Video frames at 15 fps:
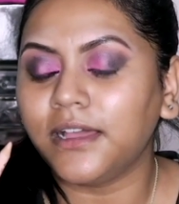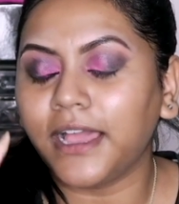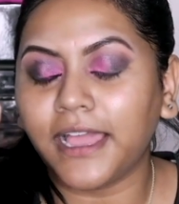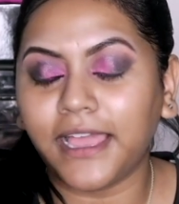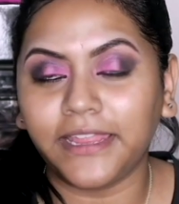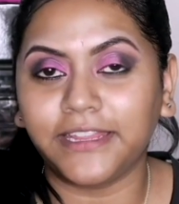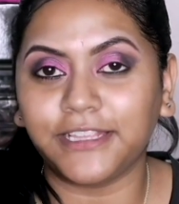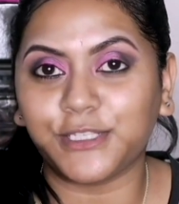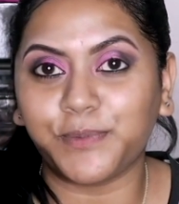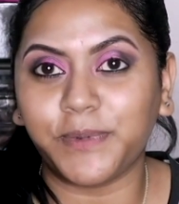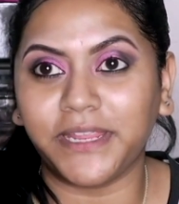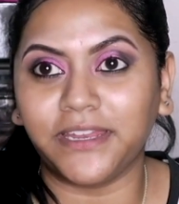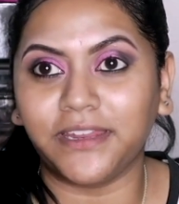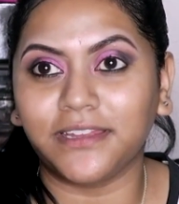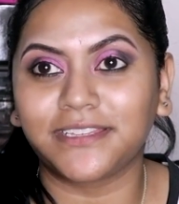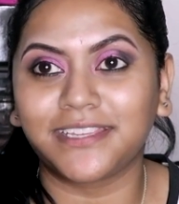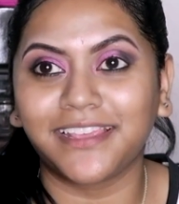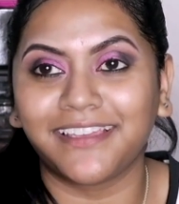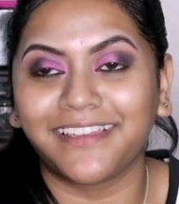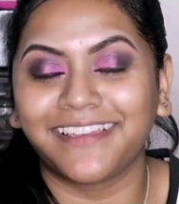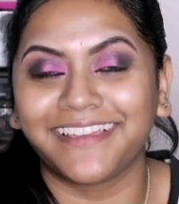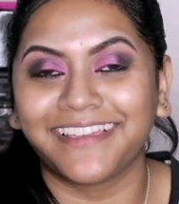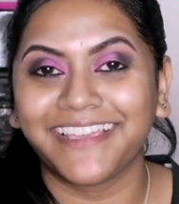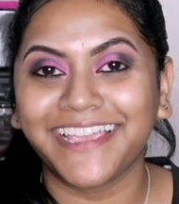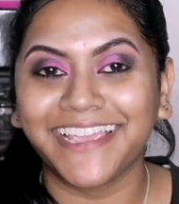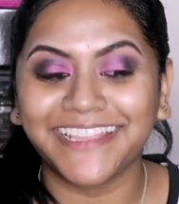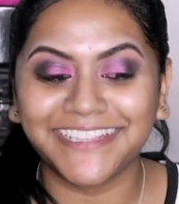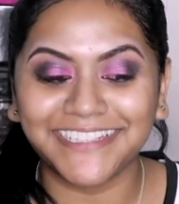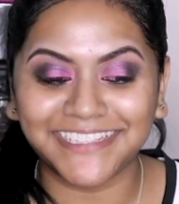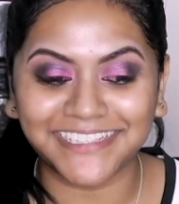I can't explain it.
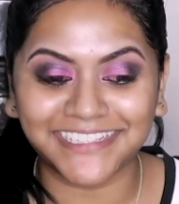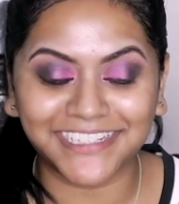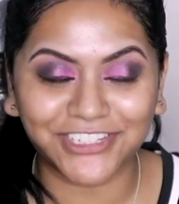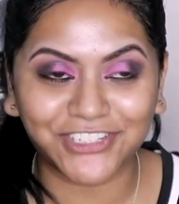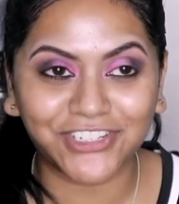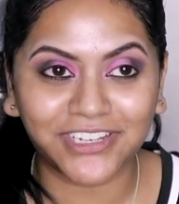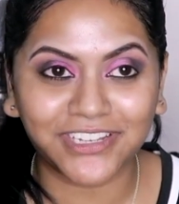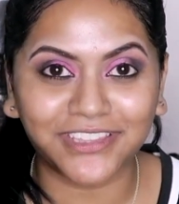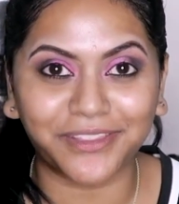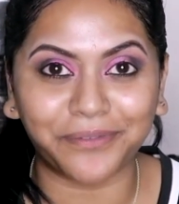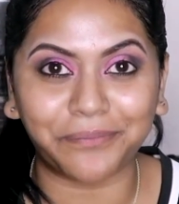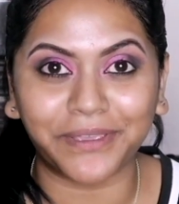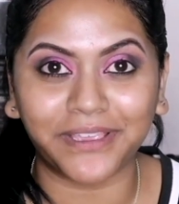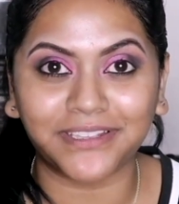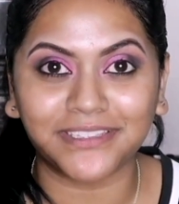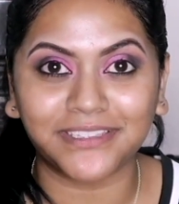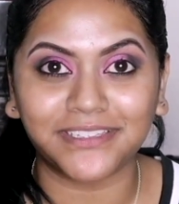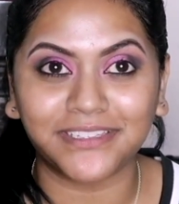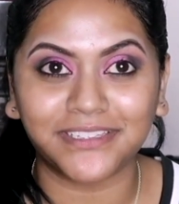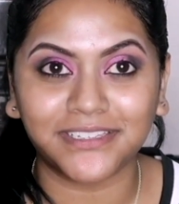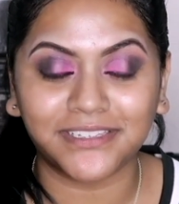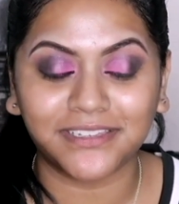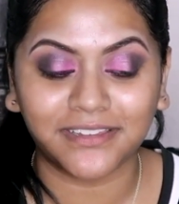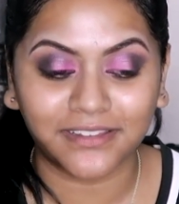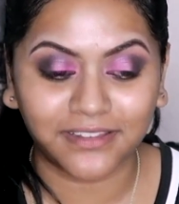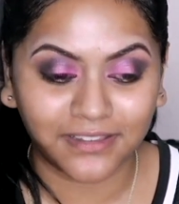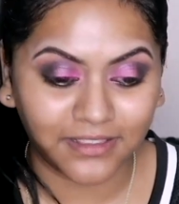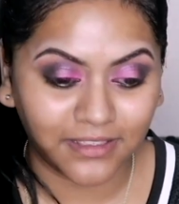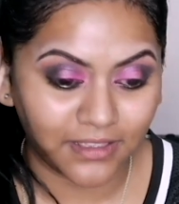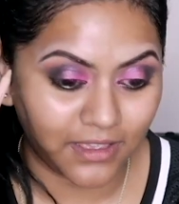This is literally the best
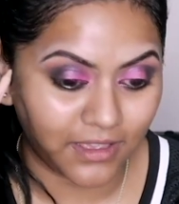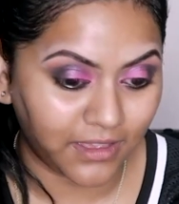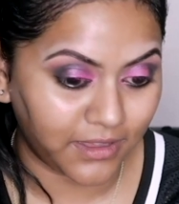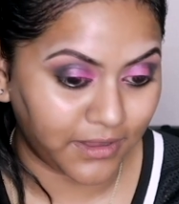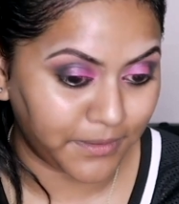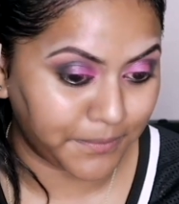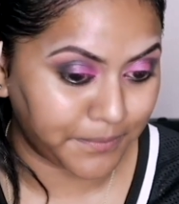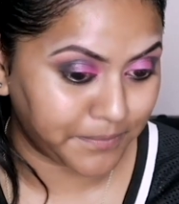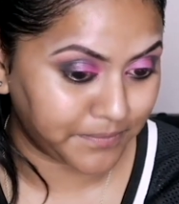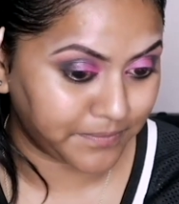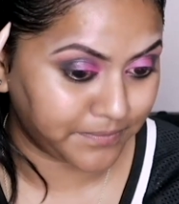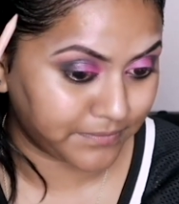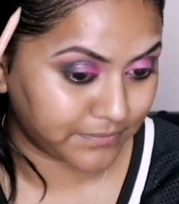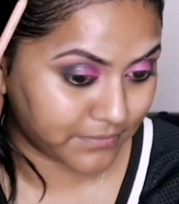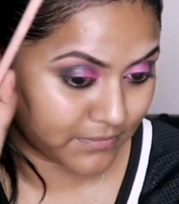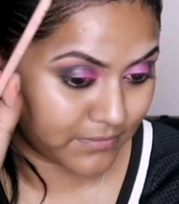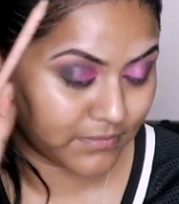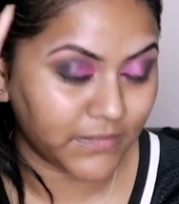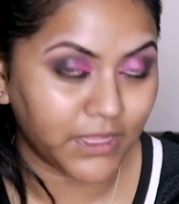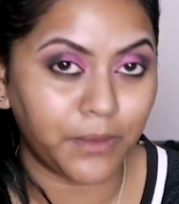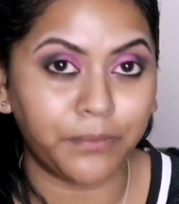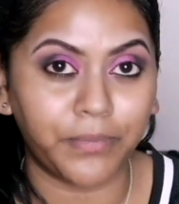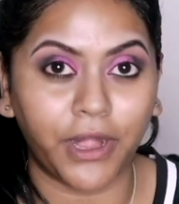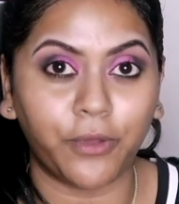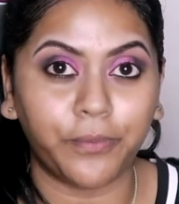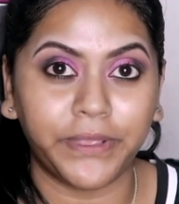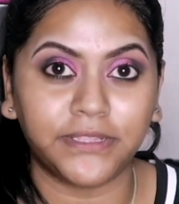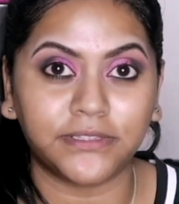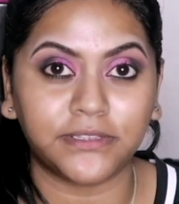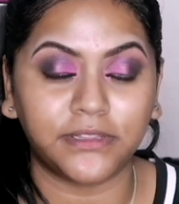brow
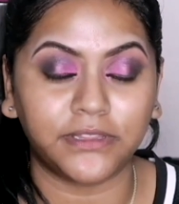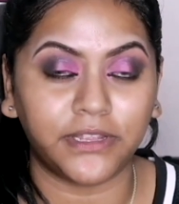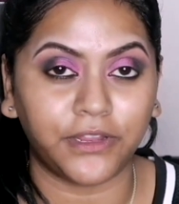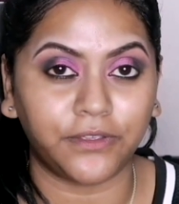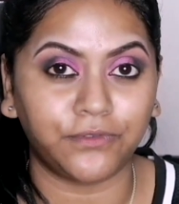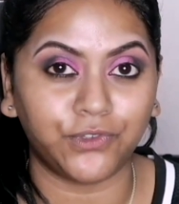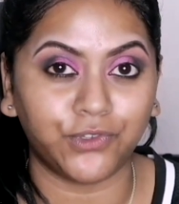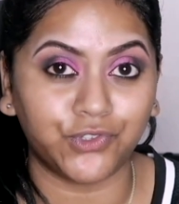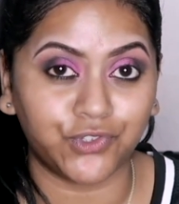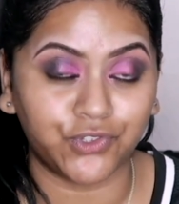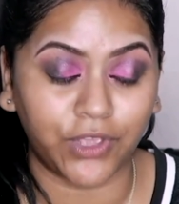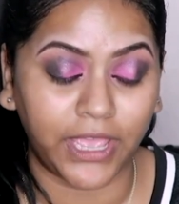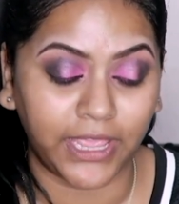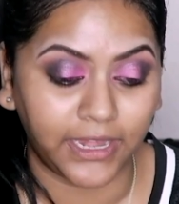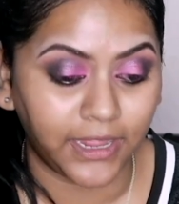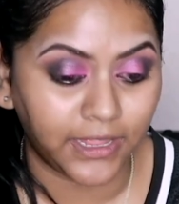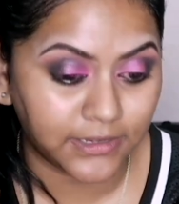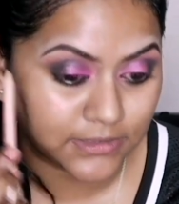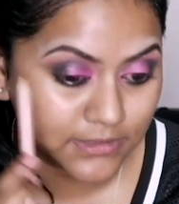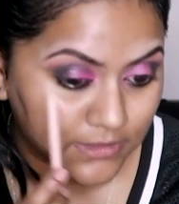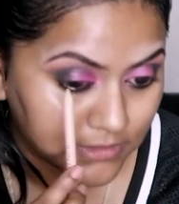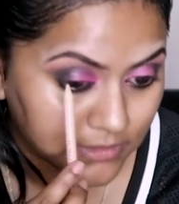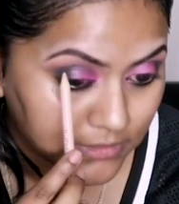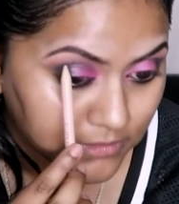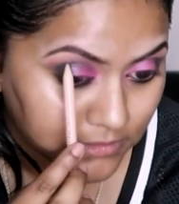pencil that I've used to highlight.